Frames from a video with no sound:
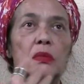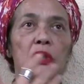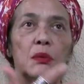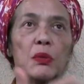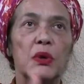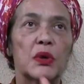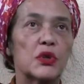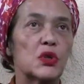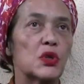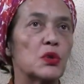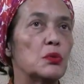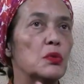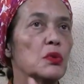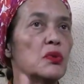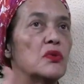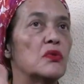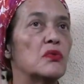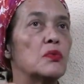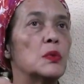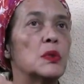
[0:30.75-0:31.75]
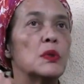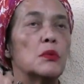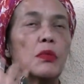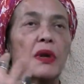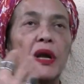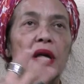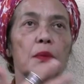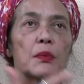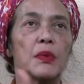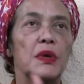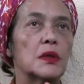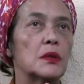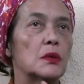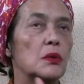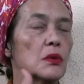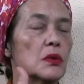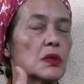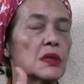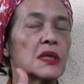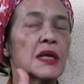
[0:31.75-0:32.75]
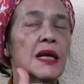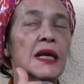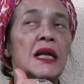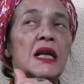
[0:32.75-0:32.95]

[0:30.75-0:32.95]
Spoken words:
liberation movement, Black Panthers.